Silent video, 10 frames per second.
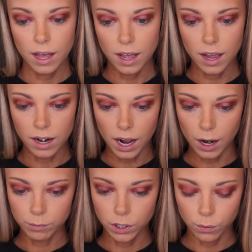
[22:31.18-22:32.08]
And
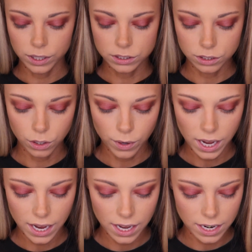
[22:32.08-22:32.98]
I'm going to go
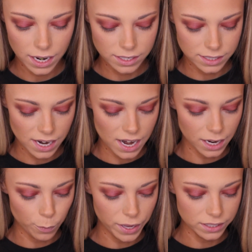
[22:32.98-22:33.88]
ahead and
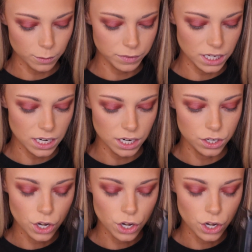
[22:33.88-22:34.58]
take, I picked up the